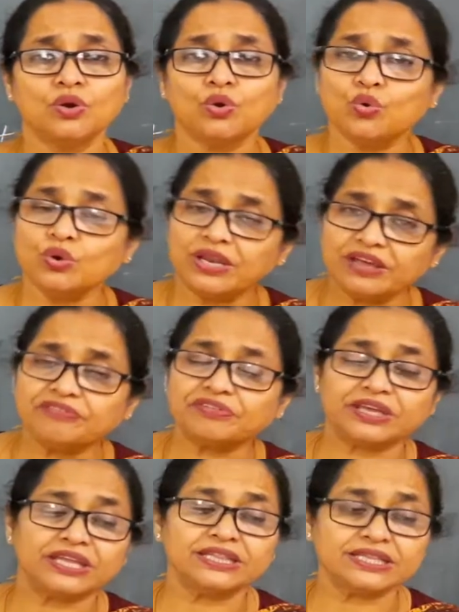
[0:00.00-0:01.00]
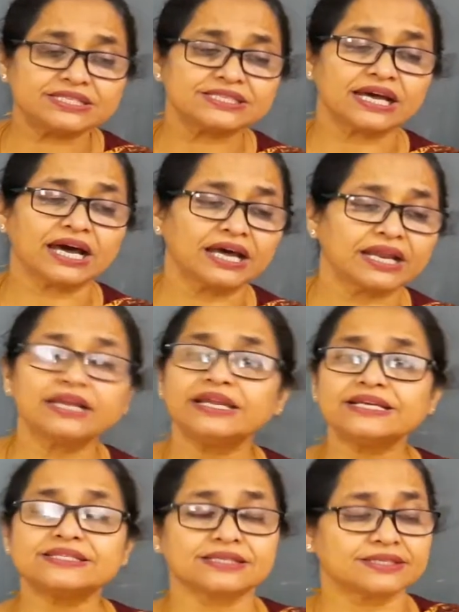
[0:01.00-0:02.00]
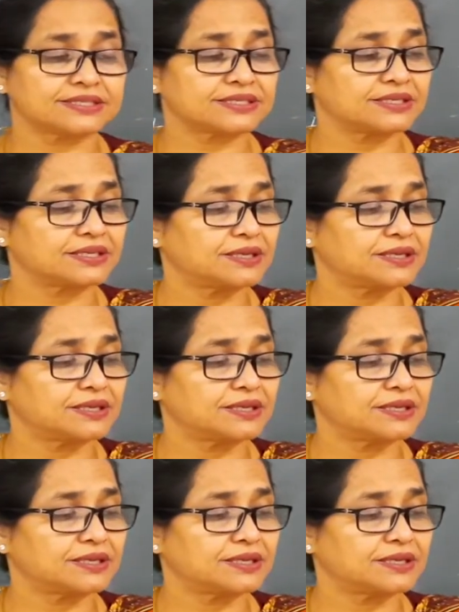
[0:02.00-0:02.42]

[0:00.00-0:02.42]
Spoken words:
who live in the Sahara Desert.